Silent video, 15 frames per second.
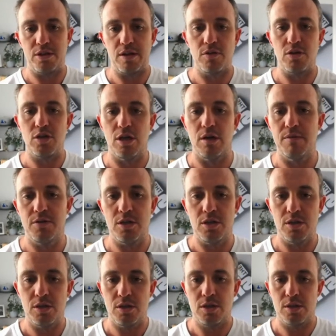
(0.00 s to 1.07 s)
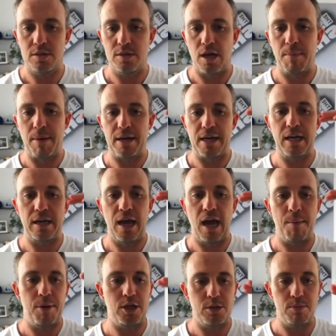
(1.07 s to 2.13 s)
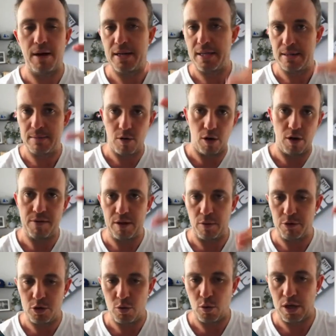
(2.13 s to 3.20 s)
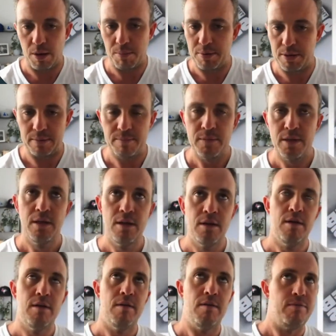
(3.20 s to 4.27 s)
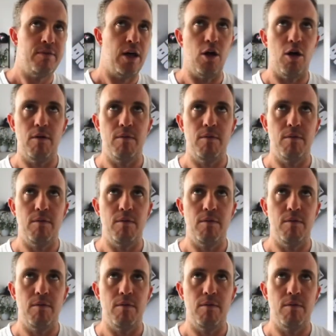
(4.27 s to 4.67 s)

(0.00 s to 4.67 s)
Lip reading: services are making how much money kind of thing within your company. That